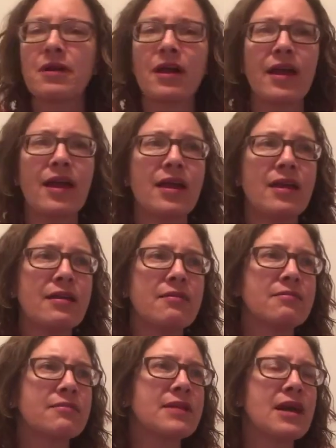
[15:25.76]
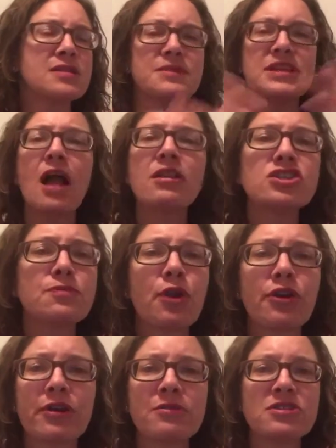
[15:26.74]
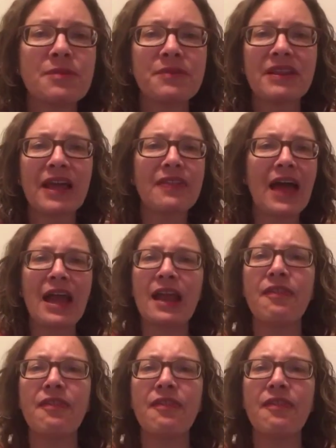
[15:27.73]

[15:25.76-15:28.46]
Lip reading: a cosmetology program or something like that,